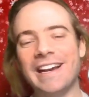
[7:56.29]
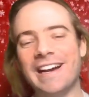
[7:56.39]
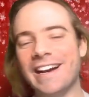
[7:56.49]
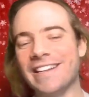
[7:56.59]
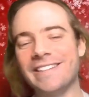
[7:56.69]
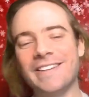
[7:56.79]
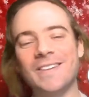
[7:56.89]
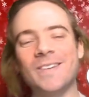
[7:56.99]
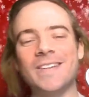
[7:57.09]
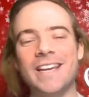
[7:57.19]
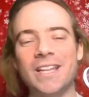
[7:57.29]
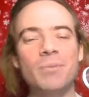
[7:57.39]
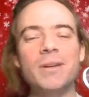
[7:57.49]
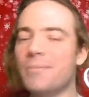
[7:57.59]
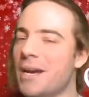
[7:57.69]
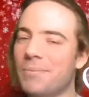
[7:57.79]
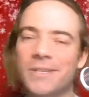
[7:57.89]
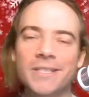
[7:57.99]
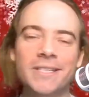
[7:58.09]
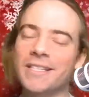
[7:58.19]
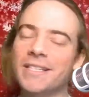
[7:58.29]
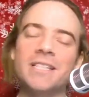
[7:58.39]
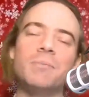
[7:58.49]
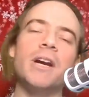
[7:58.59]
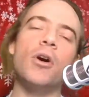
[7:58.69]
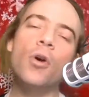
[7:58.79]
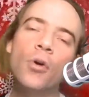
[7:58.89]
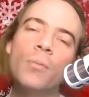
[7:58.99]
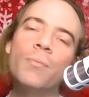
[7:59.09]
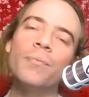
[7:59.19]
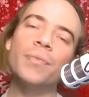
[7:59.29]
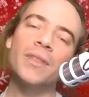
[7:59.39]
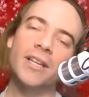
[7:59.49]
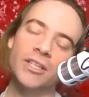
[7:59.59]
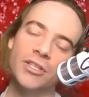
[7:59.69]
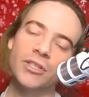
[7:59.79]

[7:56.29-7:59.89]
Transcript: Uh, so yeah, the Button Mapper is that's, that's my home, and it's